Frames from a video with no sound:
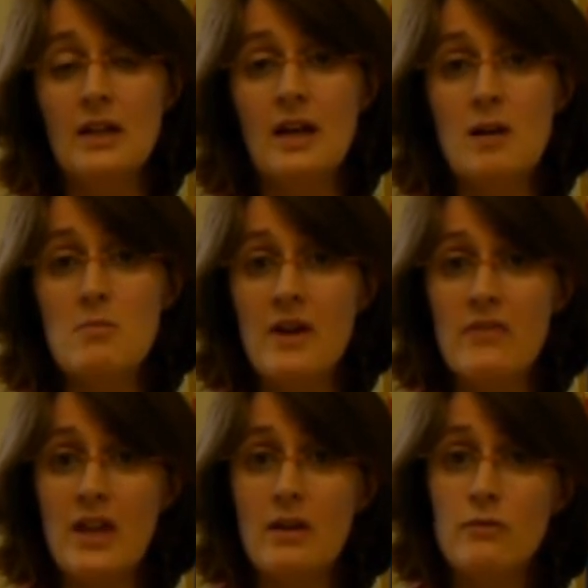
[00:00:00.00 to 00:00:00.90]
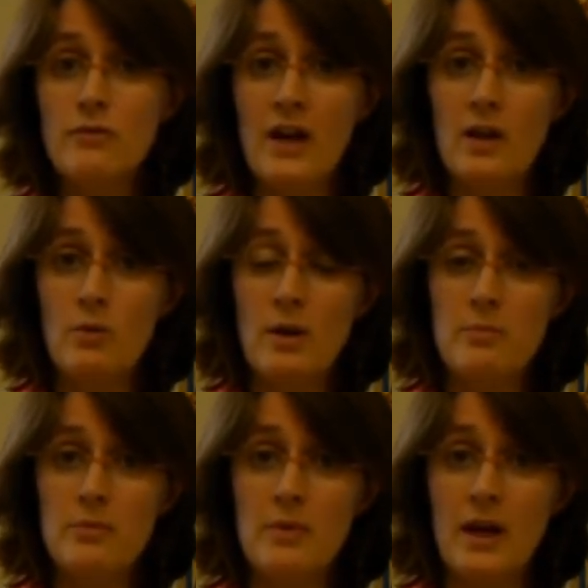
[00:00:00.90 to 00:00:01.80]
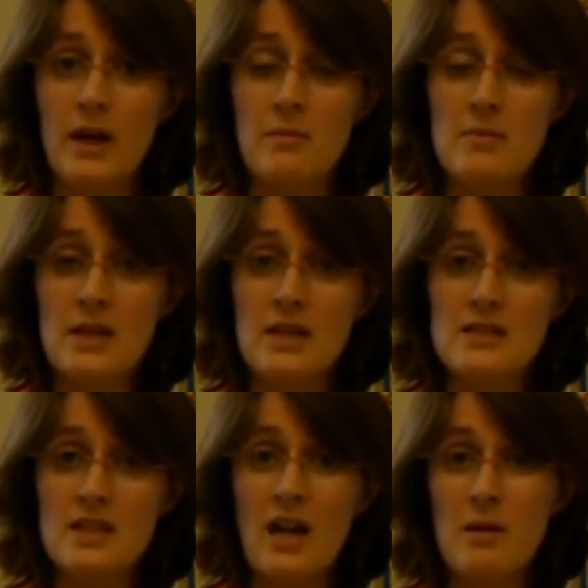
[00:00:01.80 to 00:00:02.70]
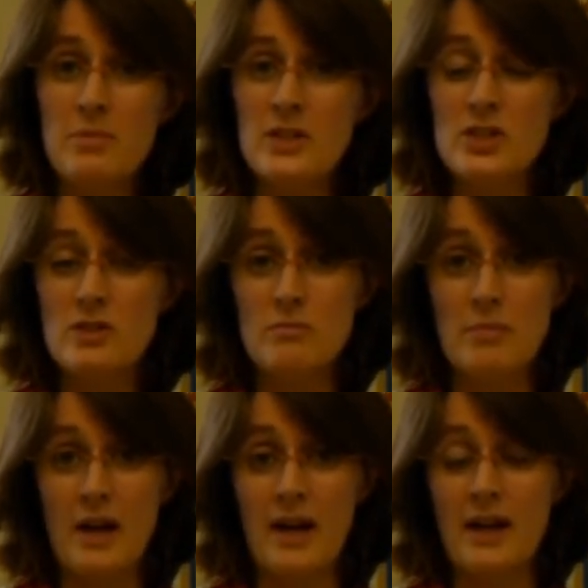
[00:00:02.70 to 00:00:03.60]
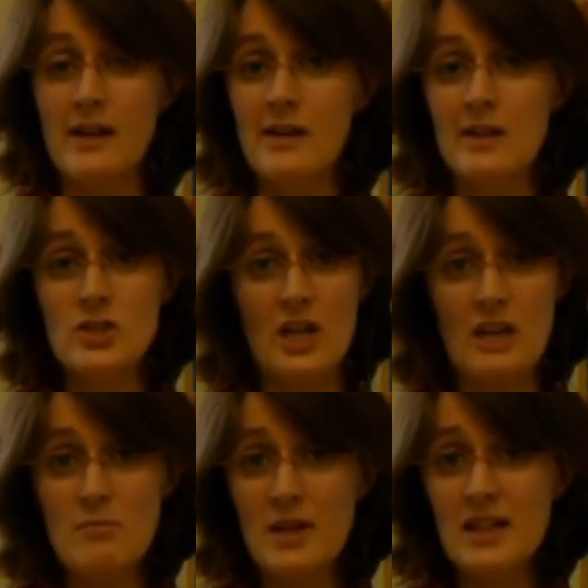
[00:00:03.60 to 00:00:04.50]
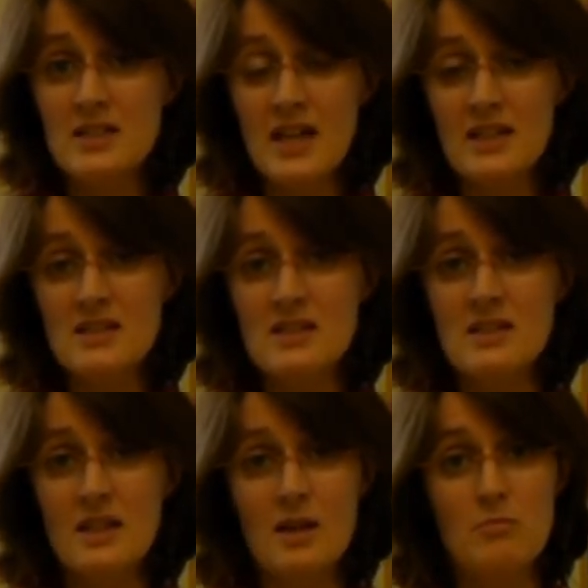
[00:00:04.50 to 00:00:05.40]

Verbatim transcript: um, and then follow up um, is accomplished by checking blood tests,